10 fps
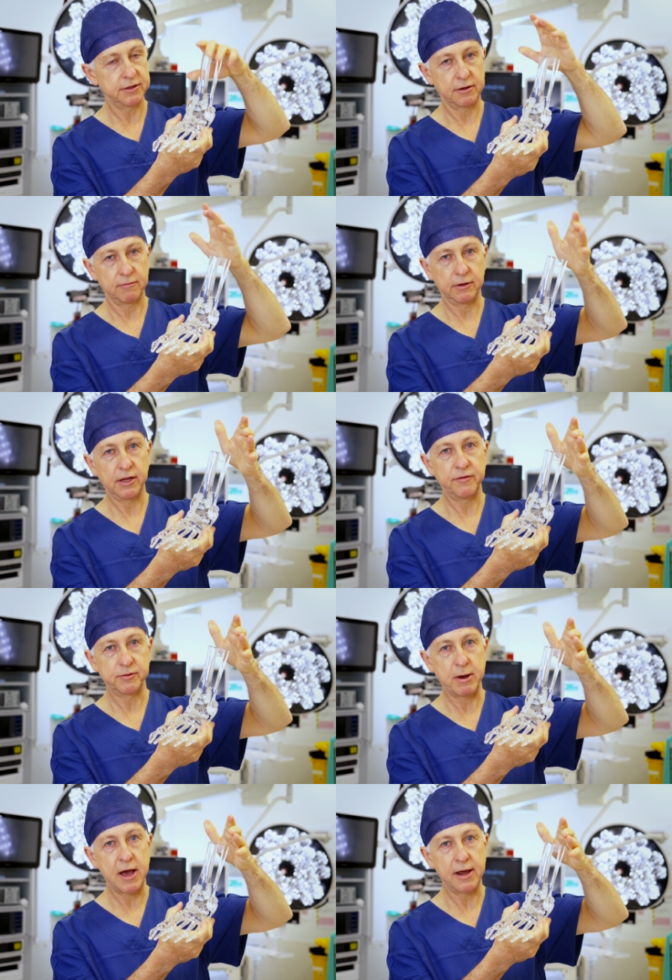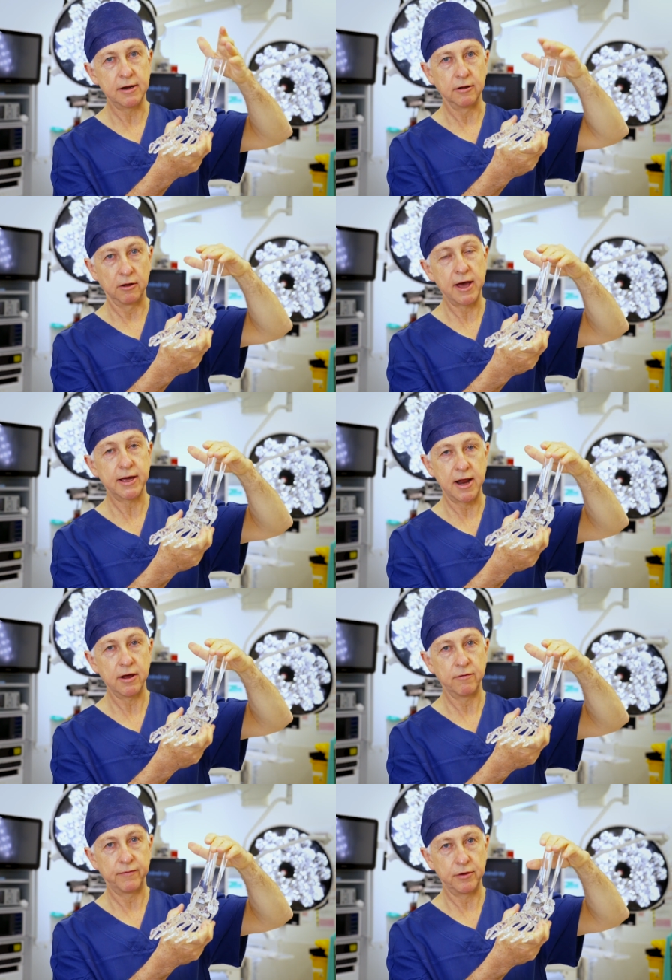that it relieves pain like an
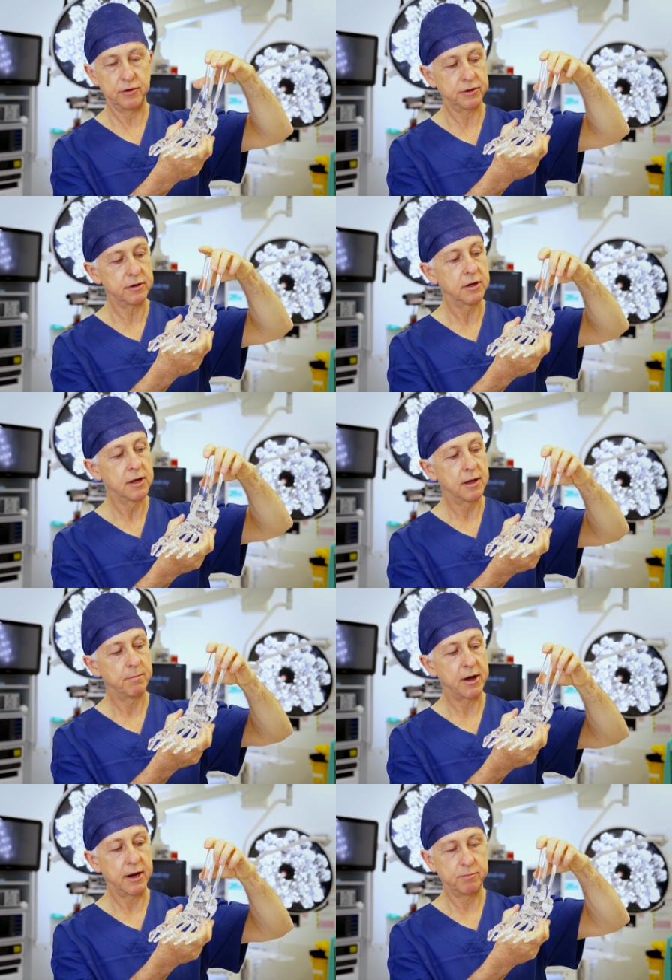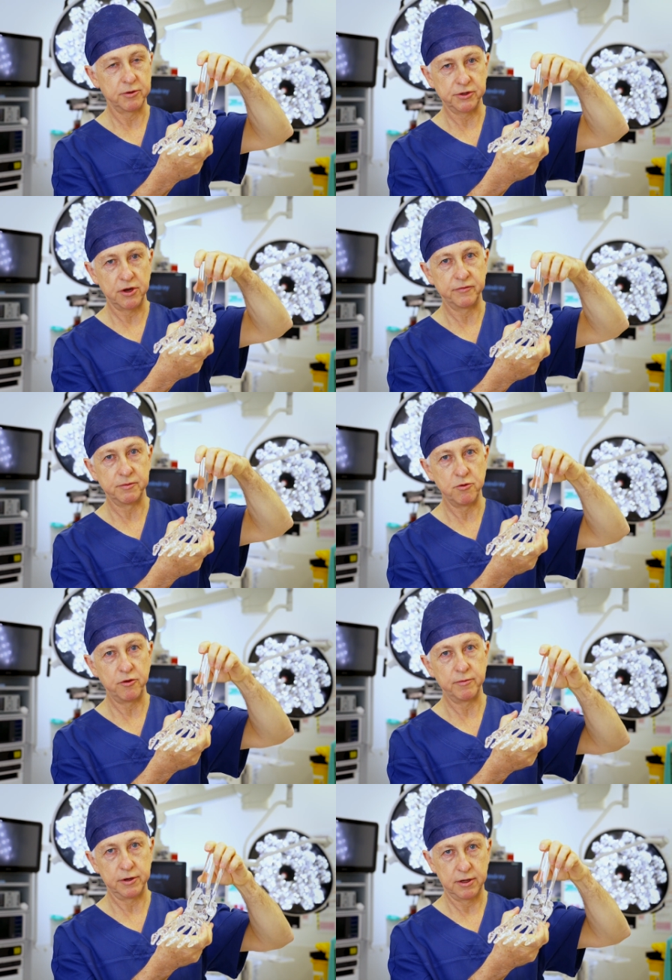ankle fusion, but it preserves
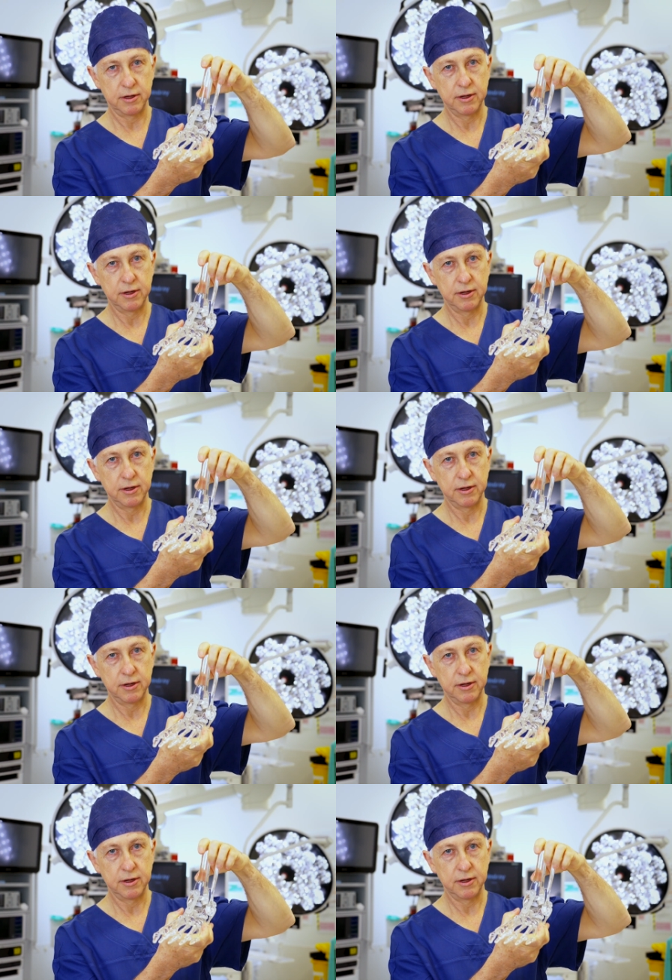movement.